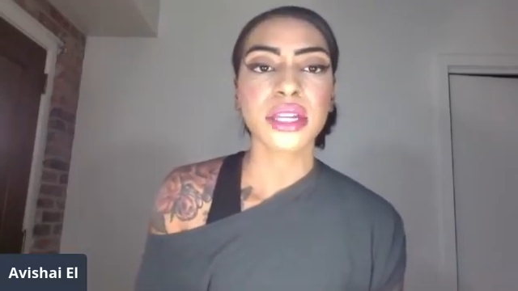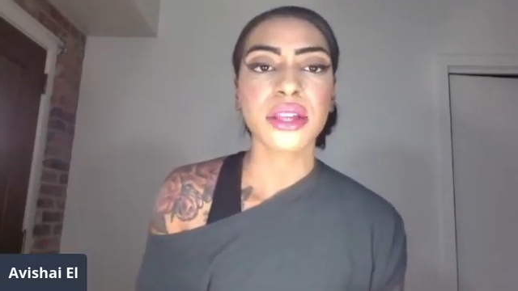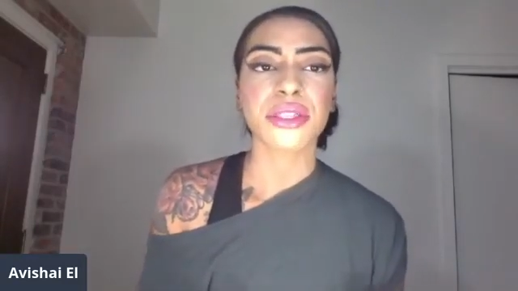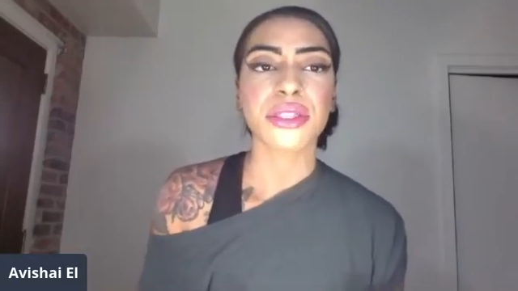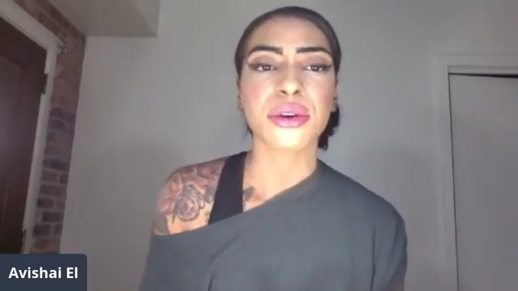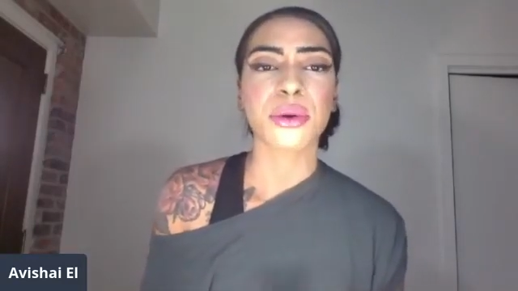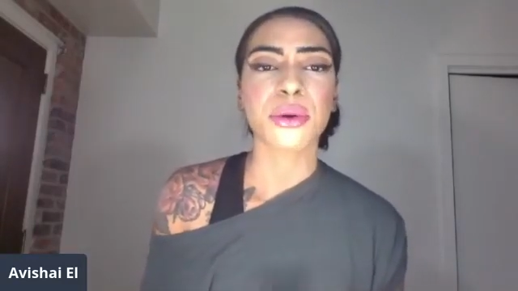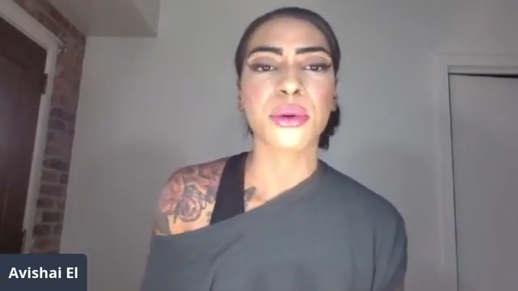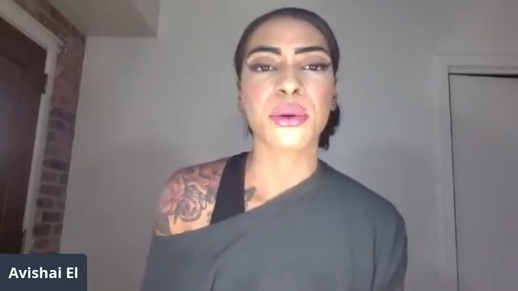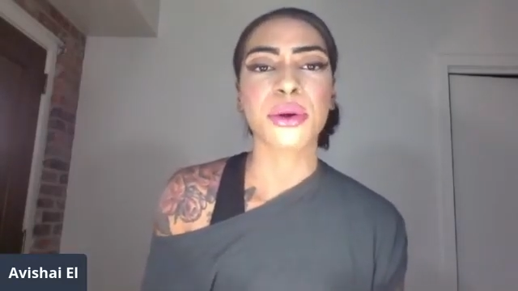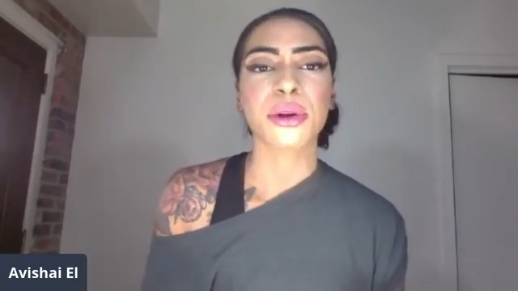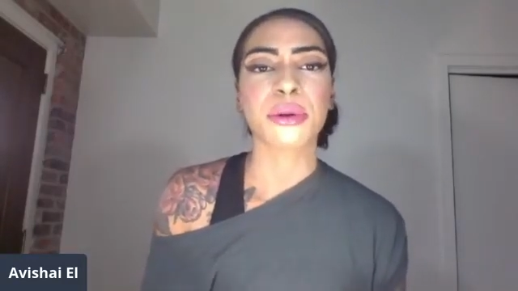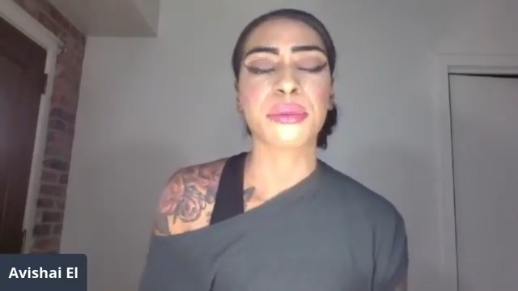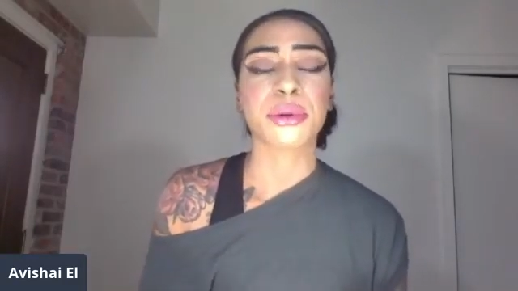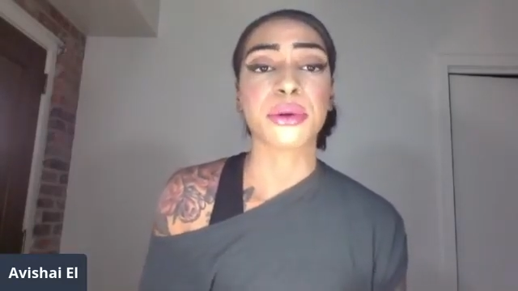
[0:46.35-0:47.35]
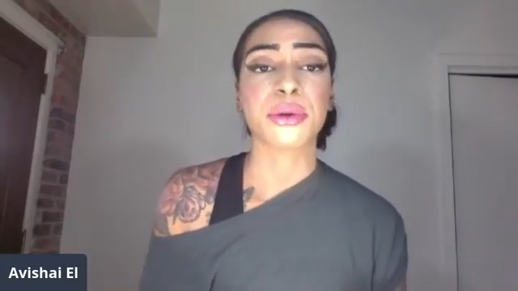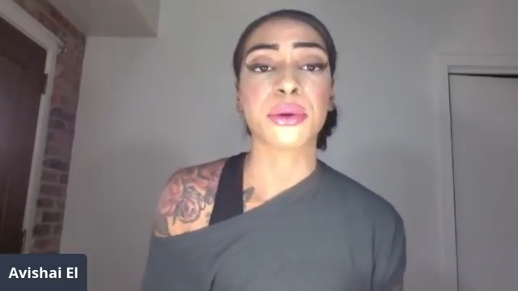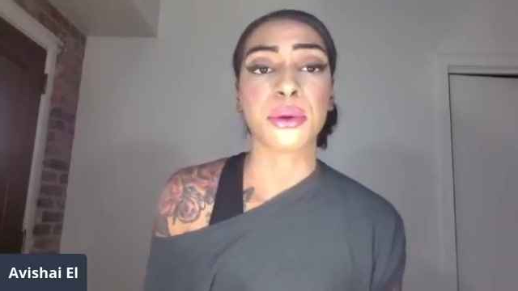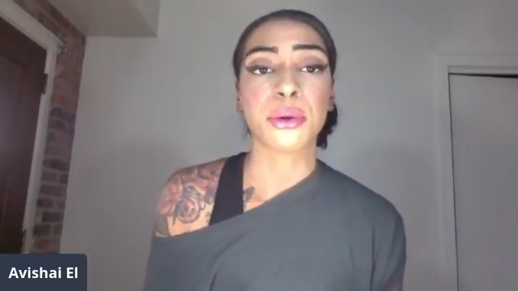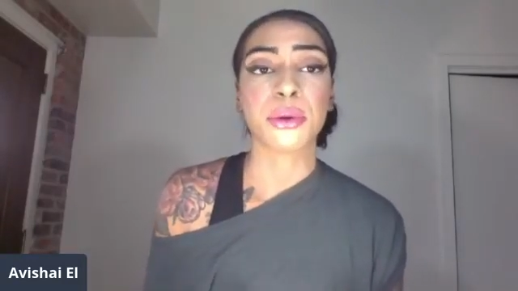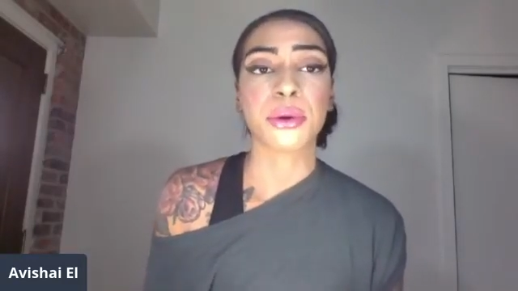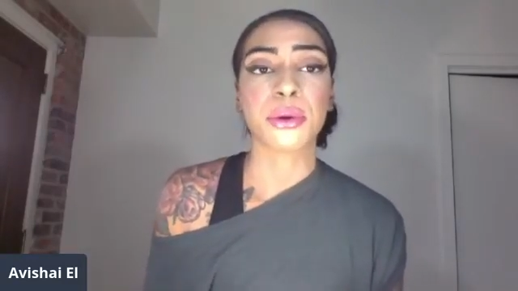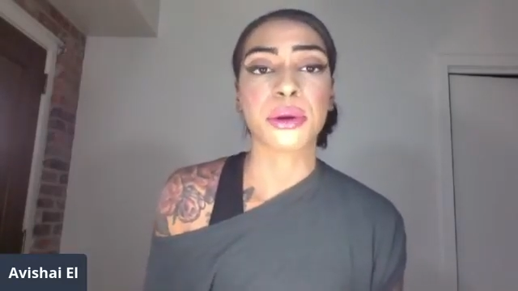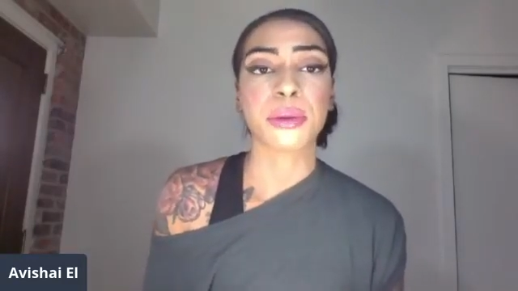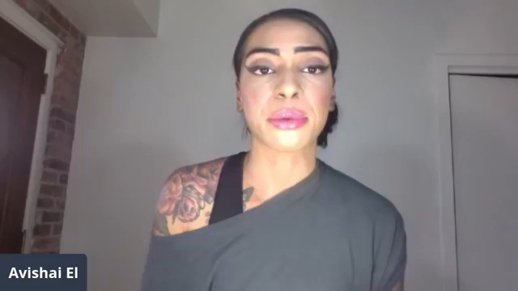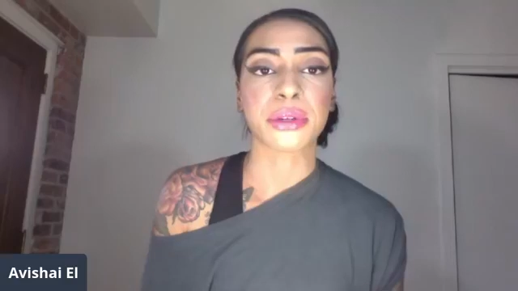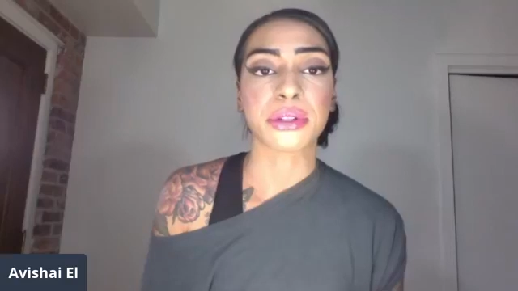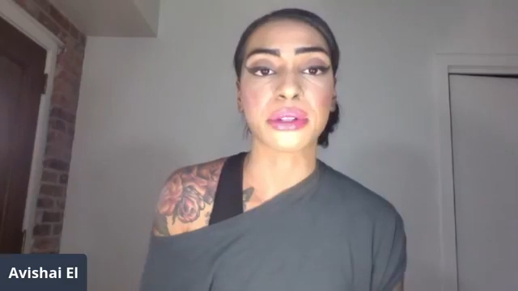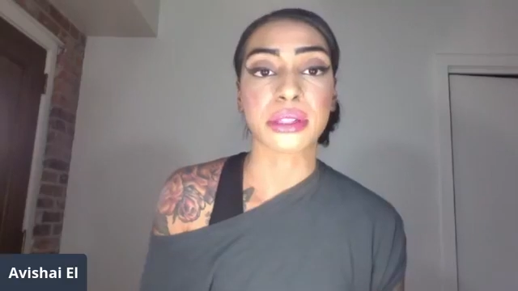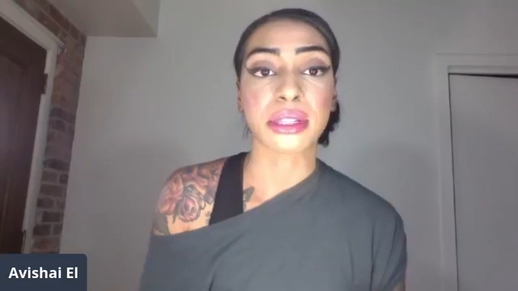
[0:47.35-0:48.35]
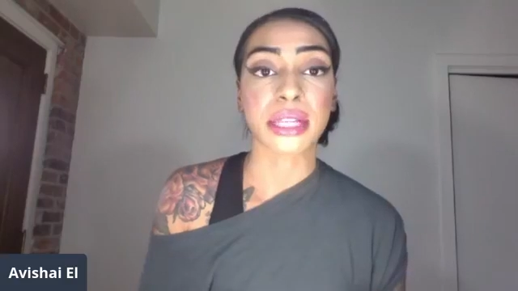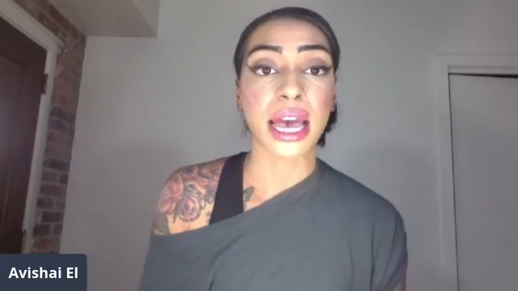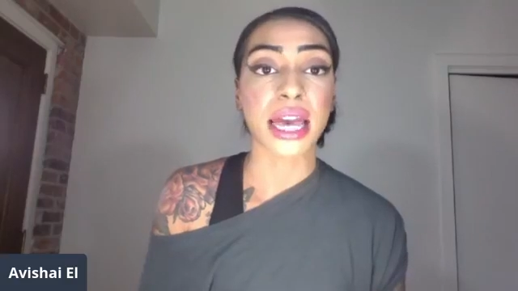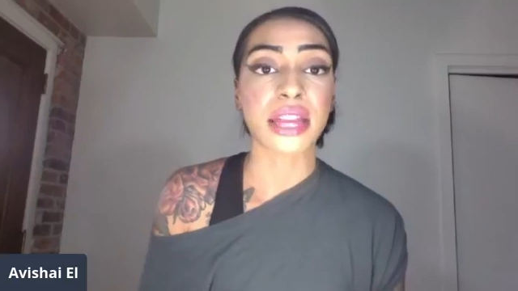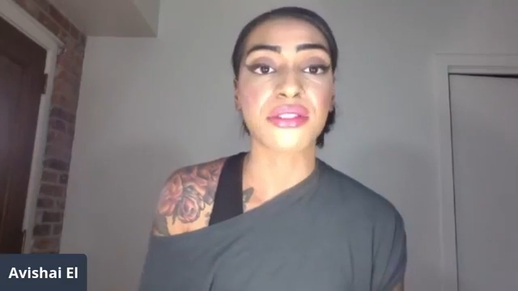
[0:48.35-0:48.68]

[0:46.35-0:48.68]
the horrible, horrible side